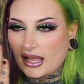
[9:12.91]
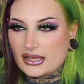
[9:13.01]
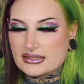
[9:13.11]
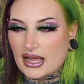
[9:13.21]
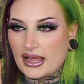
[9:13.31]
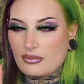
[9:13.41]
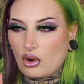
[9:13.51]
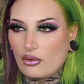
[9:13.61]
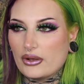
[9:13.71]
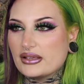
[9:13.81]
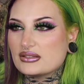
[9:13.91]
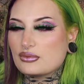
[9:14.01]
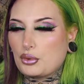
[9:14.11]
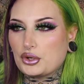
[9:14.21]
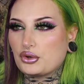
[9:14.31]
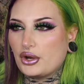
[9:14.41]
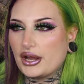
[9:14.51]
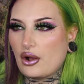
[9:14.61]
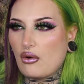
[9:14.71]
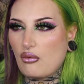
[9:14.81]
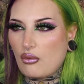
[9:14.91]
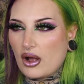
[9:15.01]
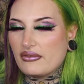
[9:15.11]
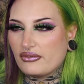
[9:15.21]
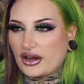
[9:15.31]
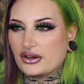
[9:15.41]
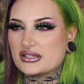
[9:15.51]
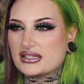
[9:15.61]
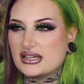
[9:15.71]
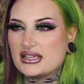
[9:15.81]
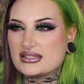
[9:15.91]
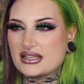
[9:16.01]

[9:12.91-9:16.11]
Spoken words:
and I'm always wondering what fragrance it is.